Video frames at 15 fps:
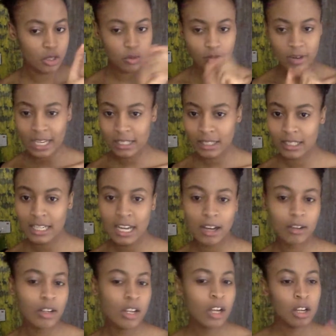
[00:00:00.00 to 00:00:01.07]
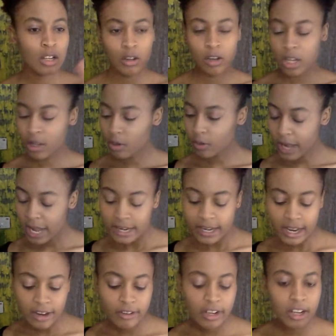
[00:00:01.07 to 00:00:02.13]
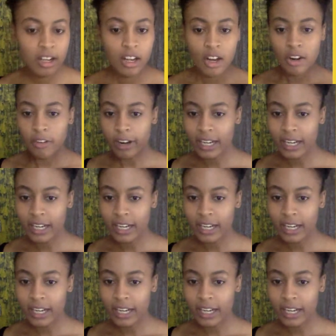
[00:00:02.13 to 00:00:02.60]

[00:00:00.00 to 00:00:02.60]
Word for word: Just write it down, go in your quiet area,